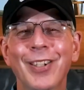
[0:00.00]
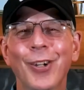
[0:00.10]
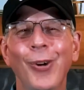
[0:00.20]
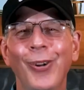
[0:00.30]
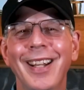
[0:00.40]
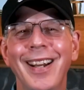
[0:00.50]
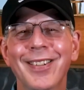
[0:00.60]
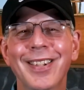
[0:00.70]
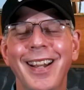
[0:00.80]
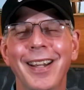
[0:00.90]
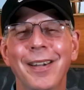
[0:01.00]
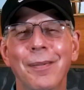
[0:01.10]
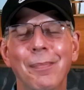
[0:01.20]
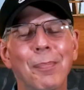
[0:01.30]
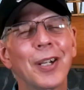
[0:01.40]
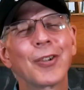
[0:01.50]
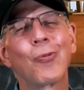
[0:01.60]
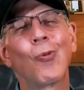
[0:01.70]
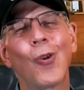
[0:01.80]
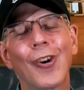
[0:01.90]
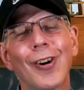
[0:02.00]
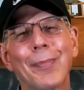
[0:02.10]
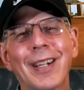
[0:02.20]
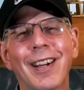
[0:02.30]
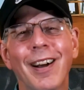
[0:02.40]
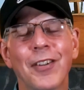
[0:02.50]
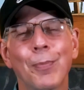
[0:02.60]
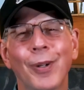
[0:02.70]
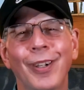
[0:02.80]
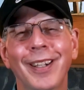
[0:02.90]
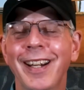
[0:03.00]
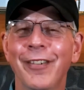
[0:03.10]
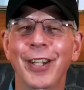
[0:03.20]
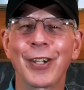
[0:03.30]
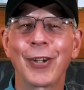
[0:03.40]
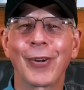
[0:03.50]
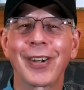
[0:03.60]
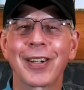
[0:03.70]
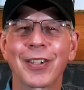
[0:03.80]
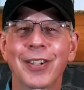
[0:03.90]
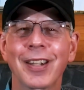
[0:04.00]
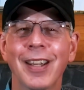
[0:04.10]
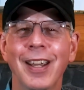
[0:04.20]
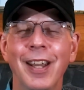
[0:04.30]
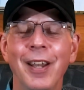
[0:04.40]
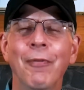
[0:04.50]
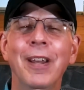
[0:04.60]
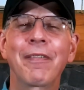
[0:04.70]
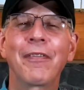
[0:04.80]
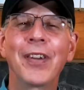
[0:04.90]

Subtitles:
it's cold outside, but it's warm and comfortable here indoors, with